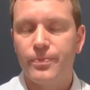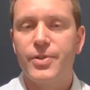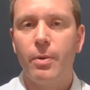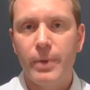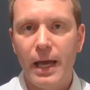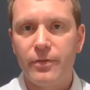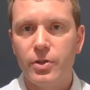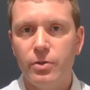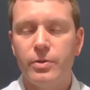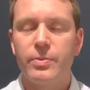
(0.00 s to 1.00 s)
So what we have to
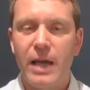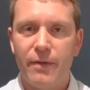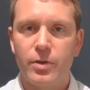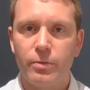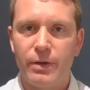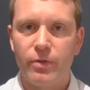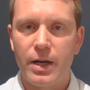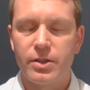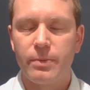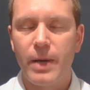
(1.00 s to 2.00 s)
do is we have to
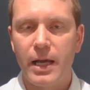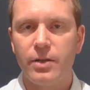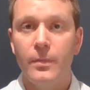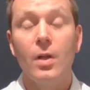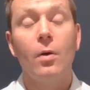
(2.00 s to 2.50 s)
refresh the page.